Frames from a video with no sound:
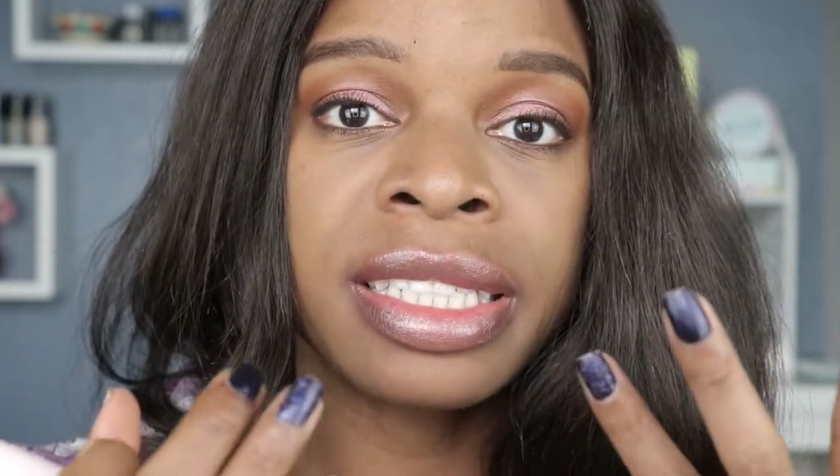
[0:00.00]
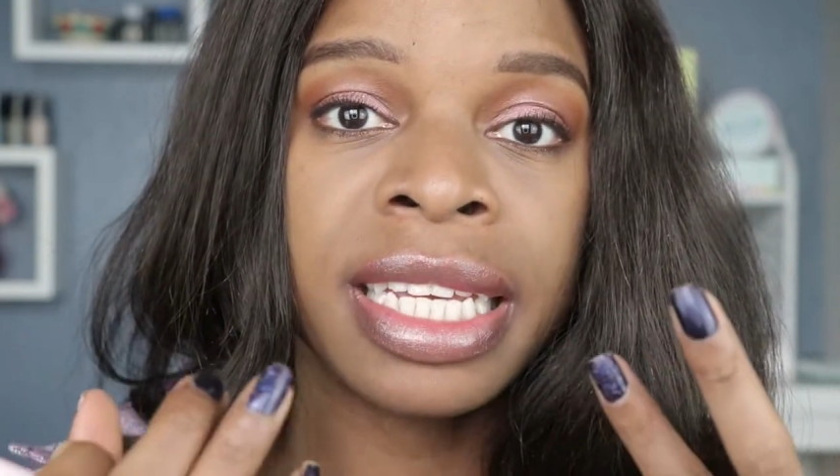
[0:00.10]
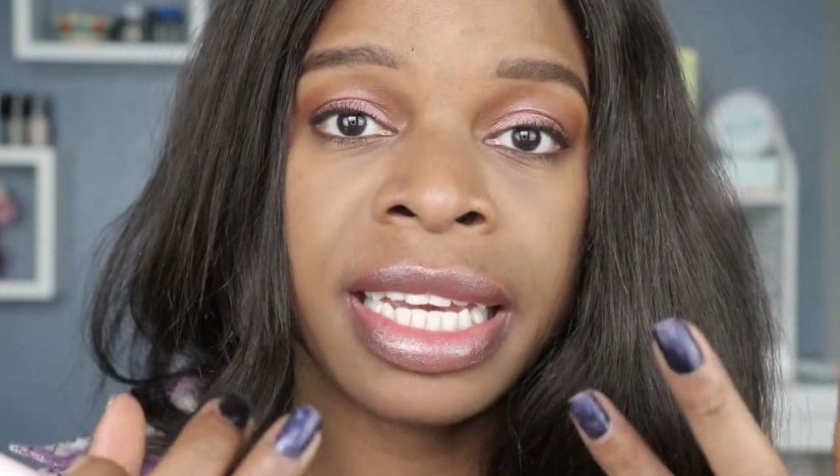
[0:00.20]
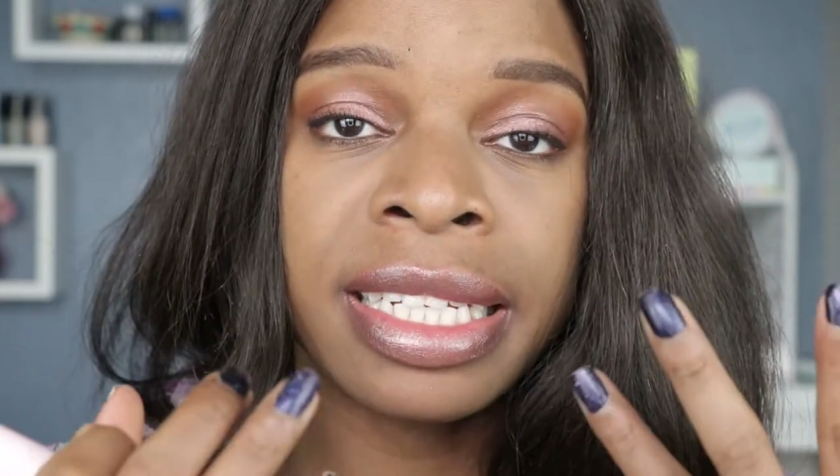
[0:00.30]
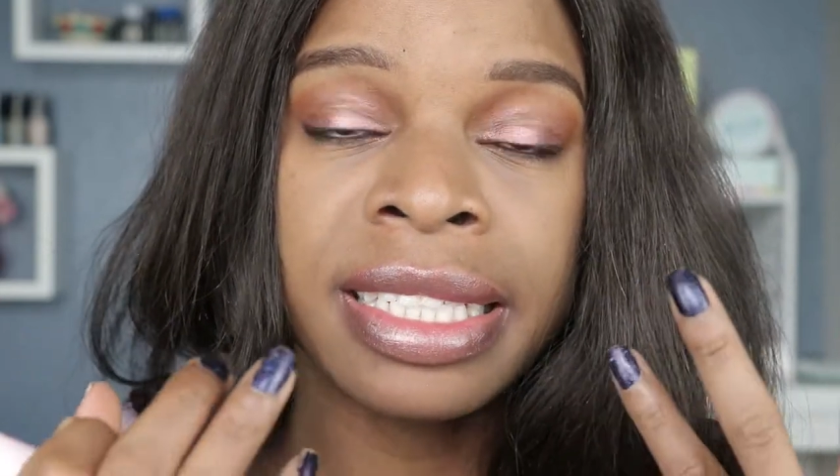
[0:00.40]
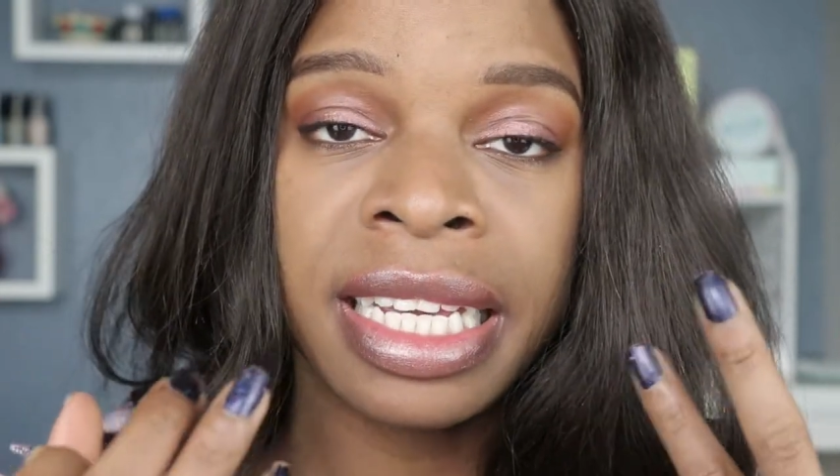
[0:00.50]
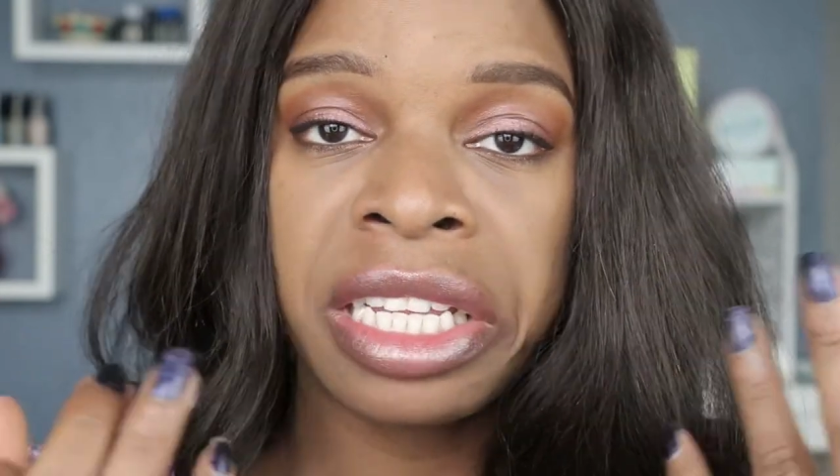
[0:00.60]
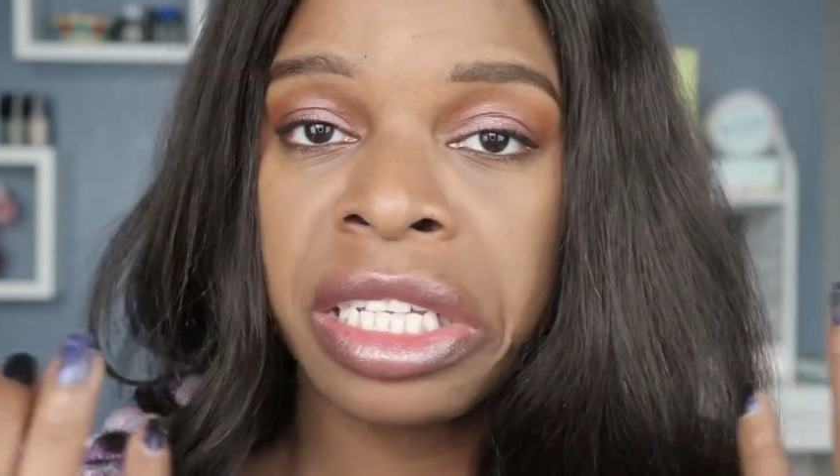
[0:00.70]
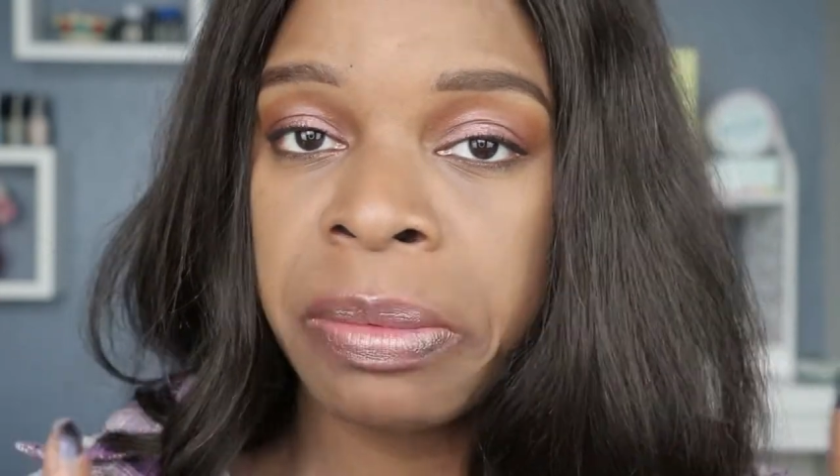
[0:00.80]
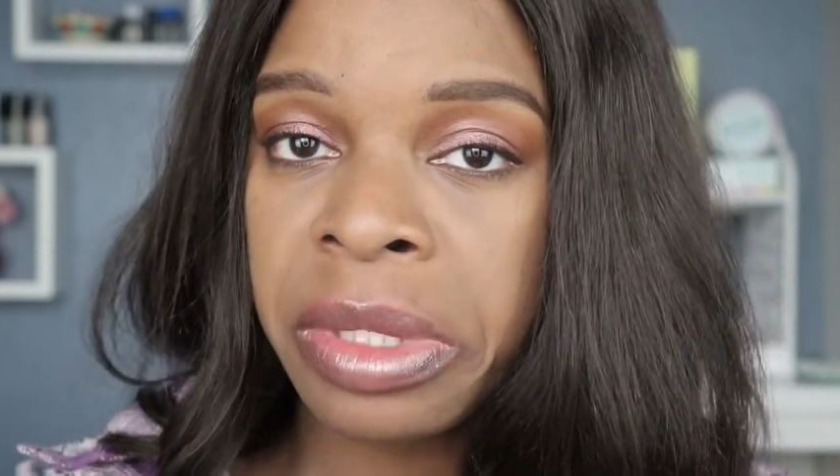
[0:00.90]
day-to-day
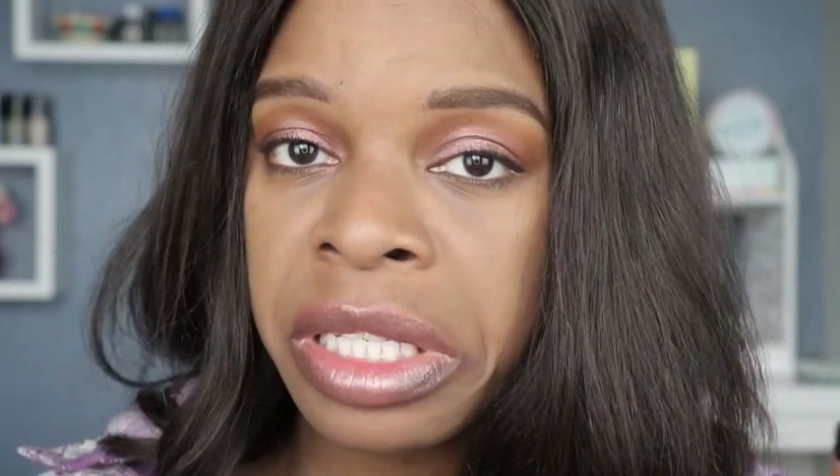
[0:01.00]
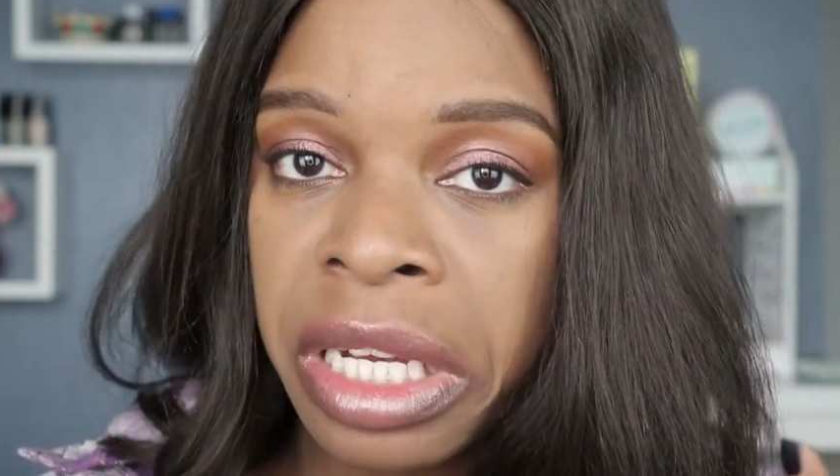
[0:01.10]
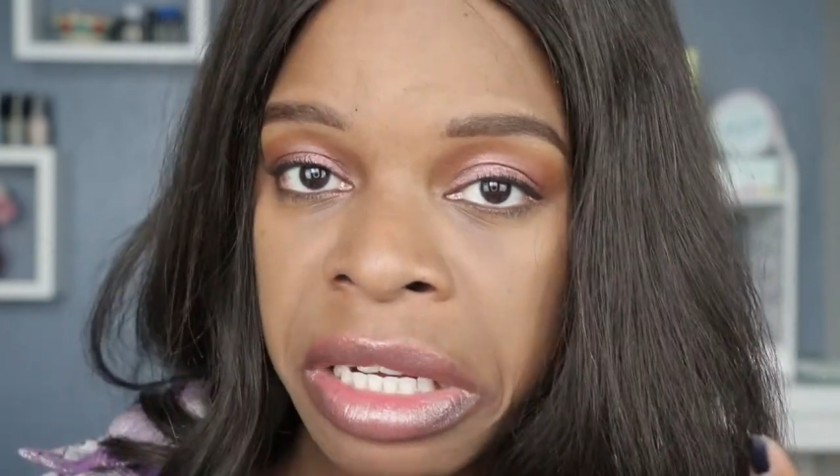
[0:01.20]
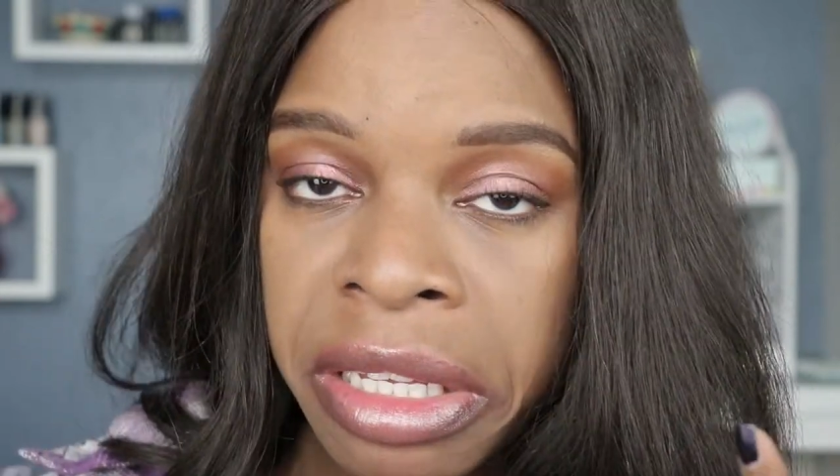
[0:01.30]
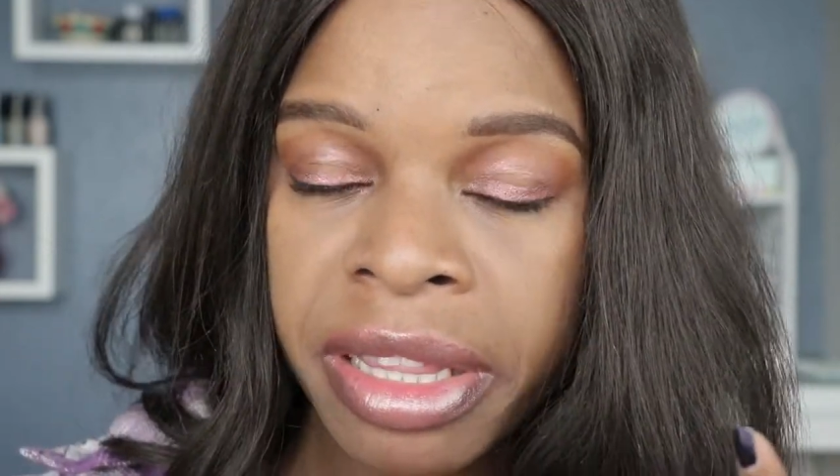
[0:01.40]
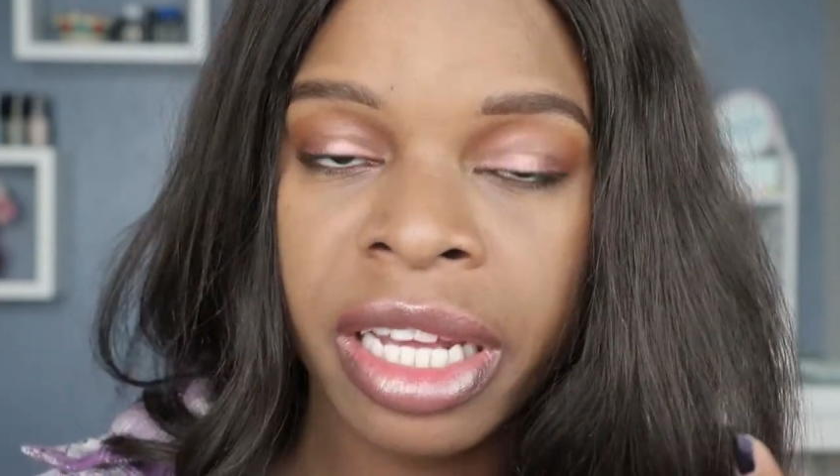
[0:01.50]
-day lipstick